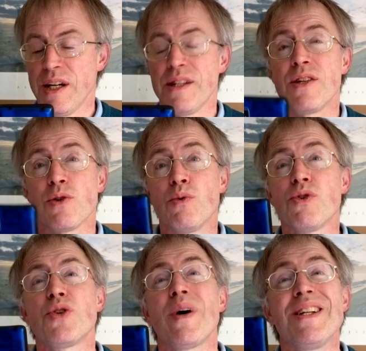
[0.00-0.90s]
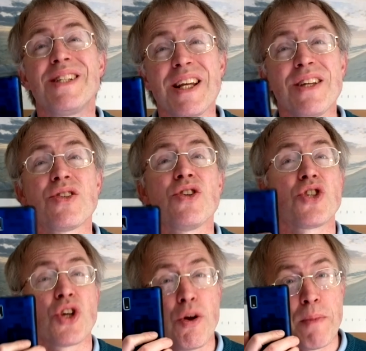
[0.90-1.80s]
There's also a decent
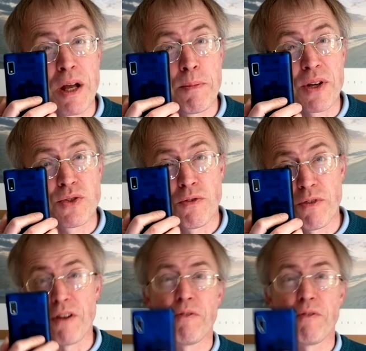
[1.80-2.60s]
2 megapixel front